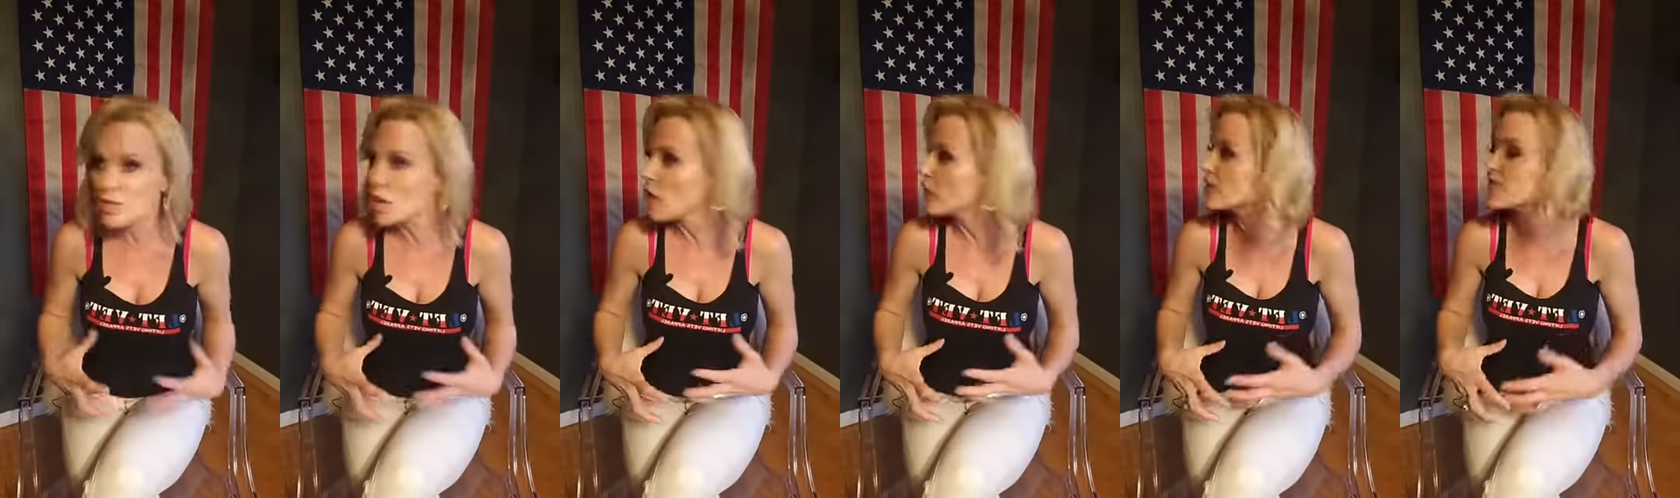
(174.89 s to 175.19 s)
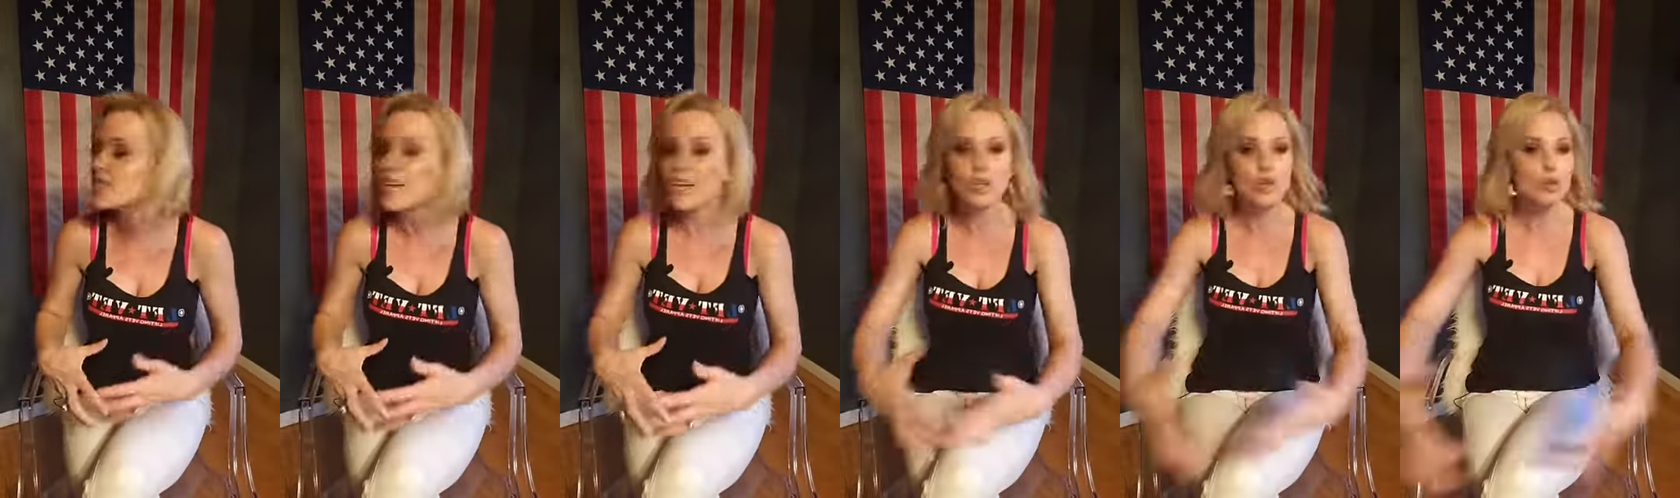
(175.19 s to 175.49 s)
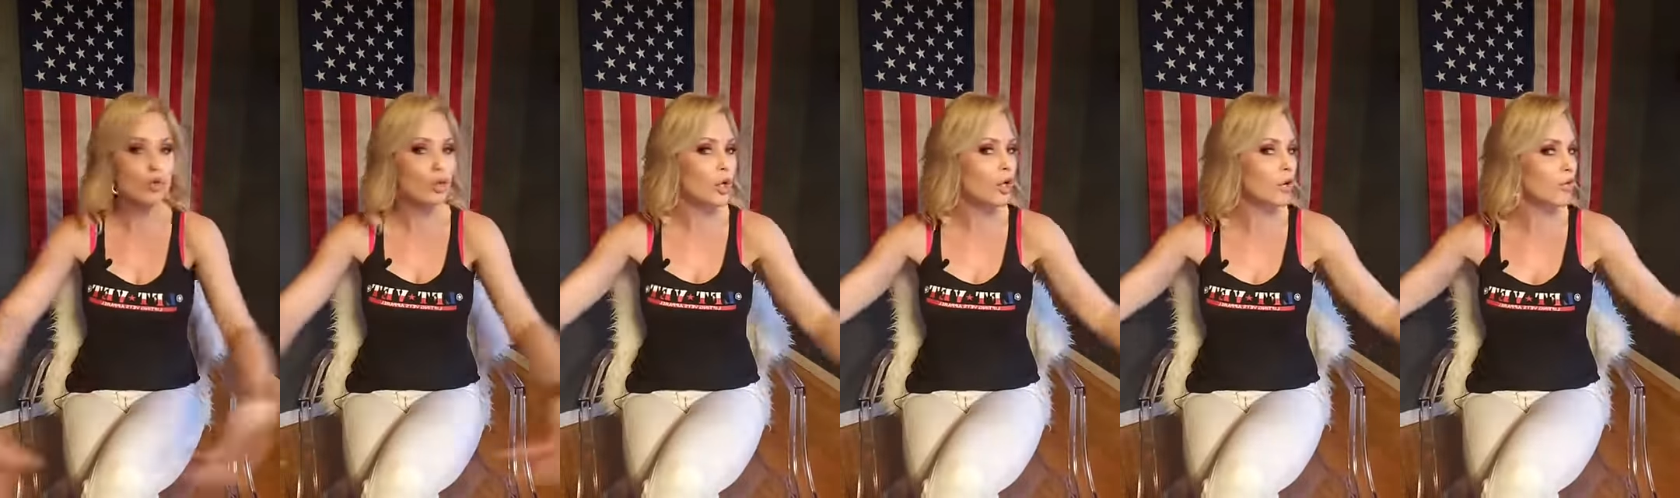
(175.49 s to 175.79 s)
And all of a sudden you
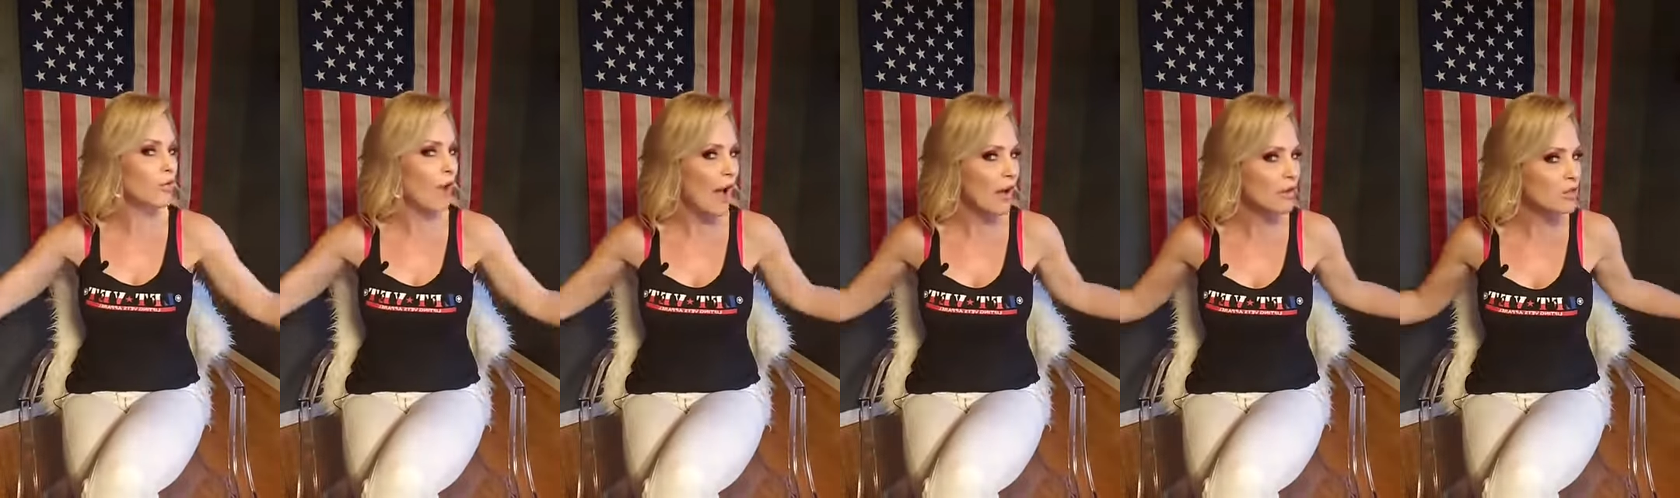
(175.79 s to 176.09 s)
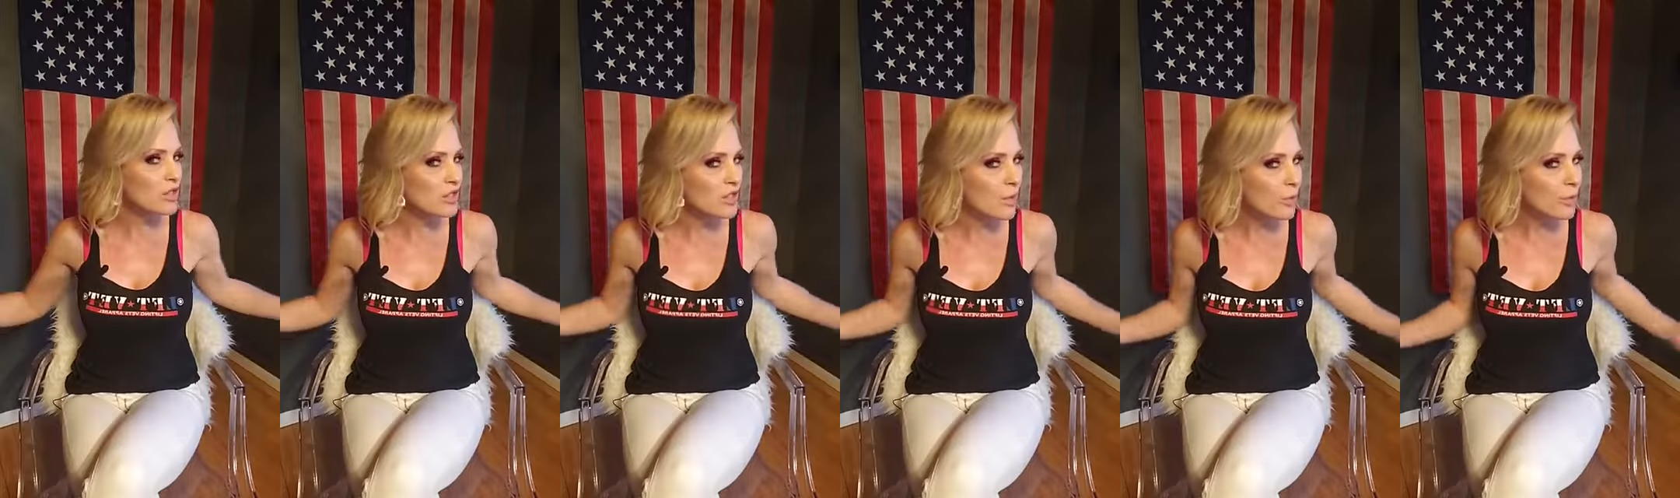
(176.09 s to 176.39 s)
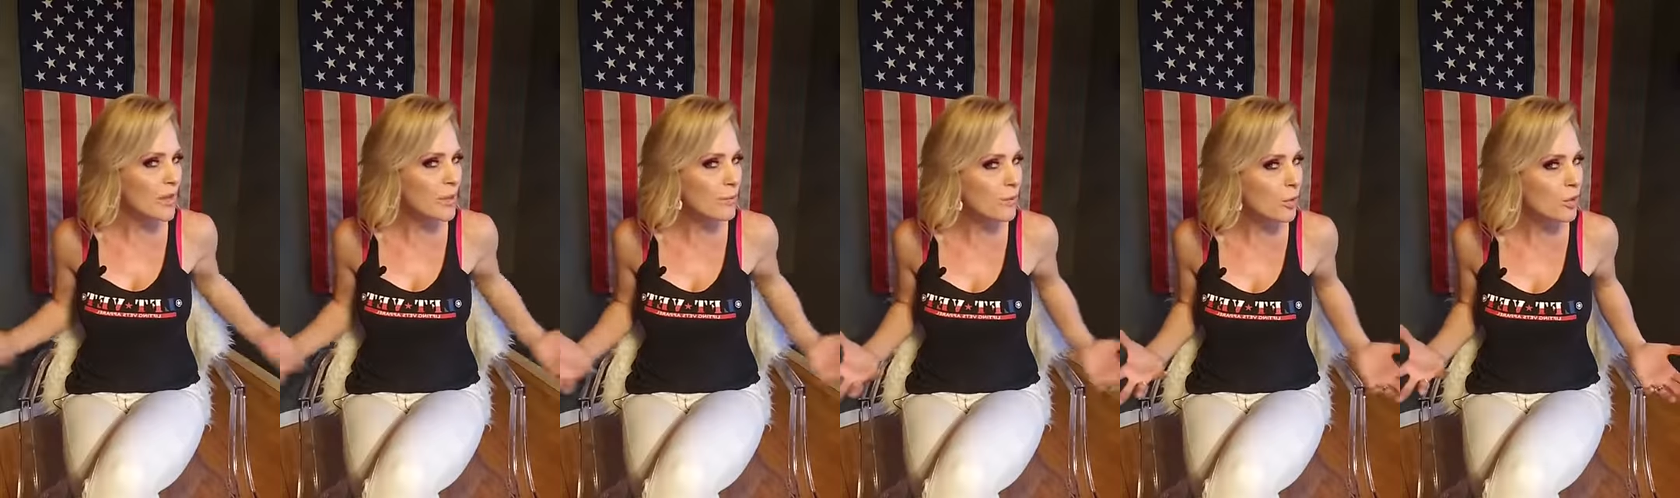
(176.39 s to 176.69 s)
look around and the
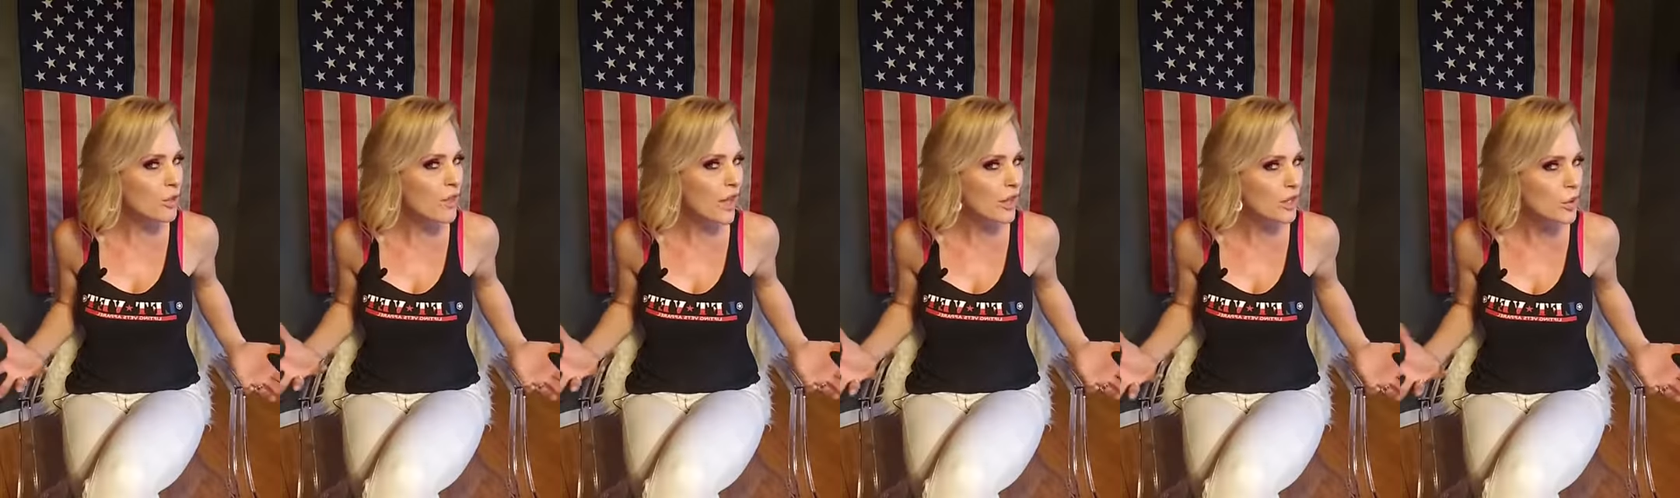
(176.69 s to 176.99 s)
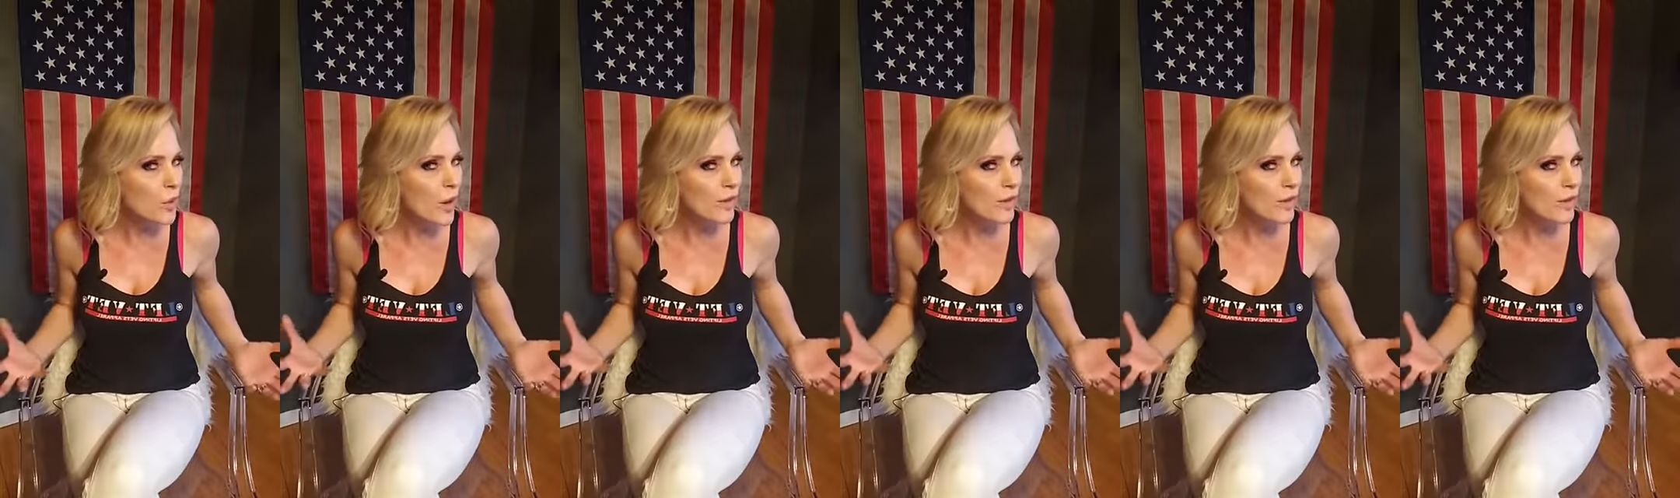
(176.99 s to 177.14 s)
people that you